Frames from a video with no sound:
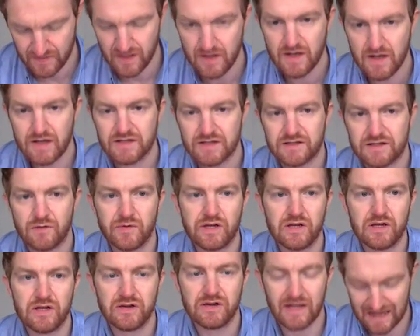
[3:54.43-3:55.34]
So we
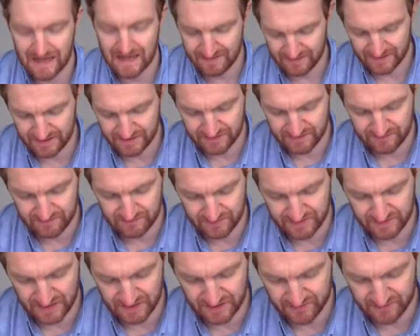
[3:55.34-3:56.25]
look at this
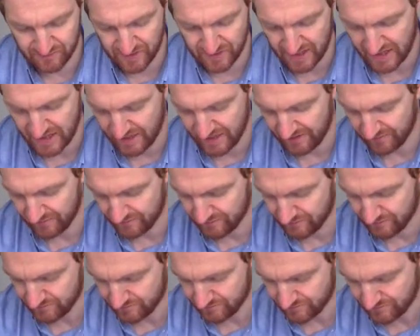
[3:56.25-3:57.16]
section we have.
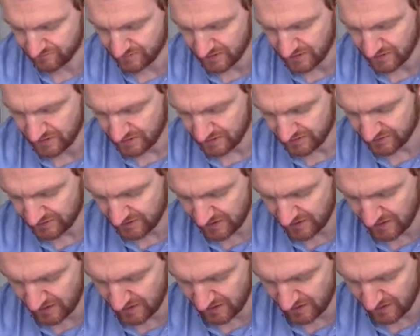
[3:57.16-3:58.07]
So the
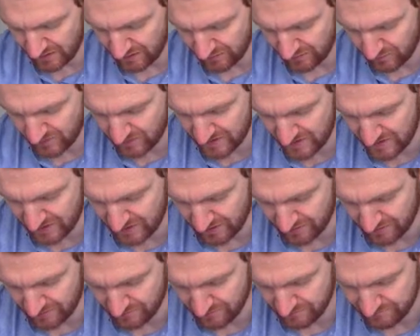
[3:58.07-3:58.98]
arc, we
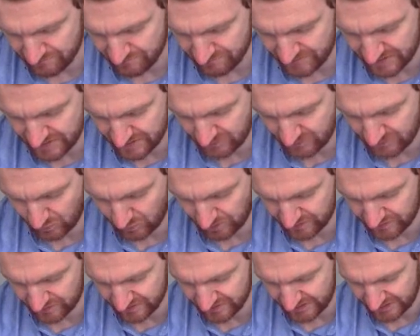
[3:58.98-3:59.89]
know, is
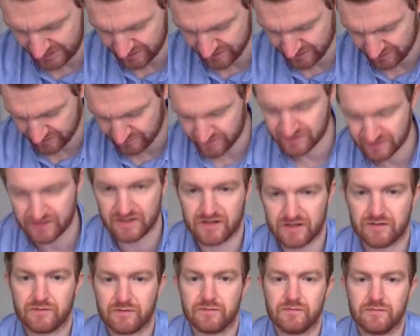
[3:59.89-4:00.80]
one section of the
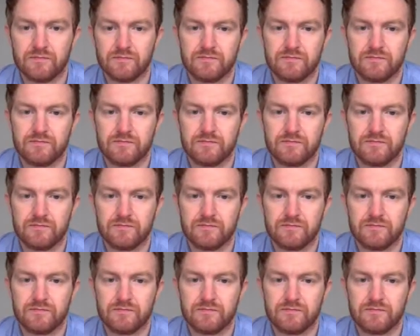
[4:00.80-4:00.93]
circle.